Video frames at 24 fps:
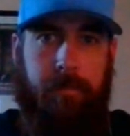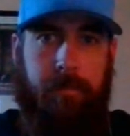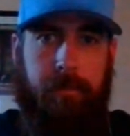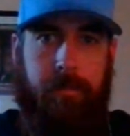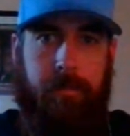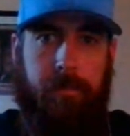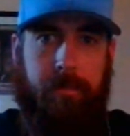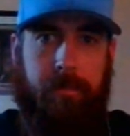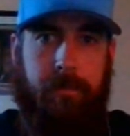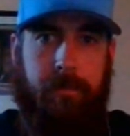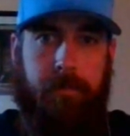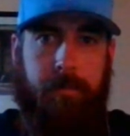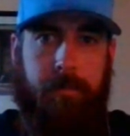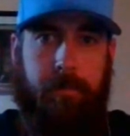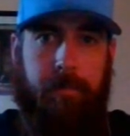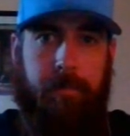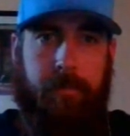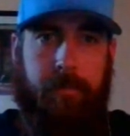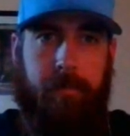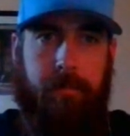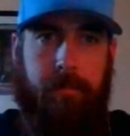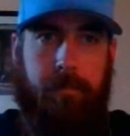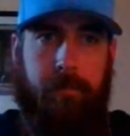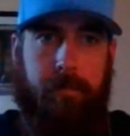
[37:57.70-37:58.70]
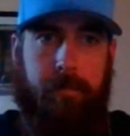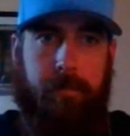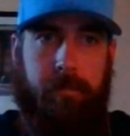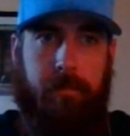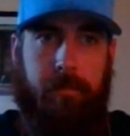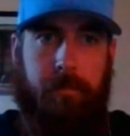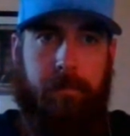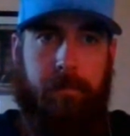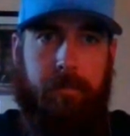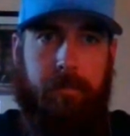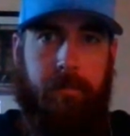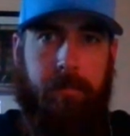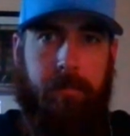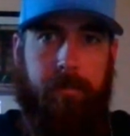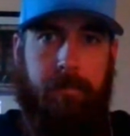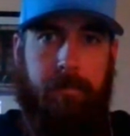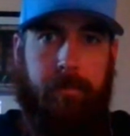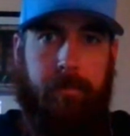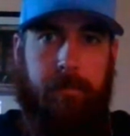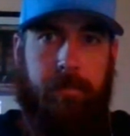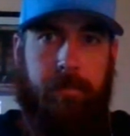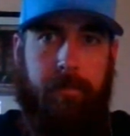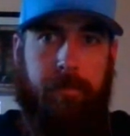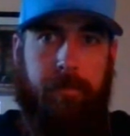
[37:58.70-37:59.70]

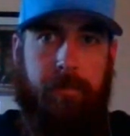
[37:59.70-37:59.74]
[no speech]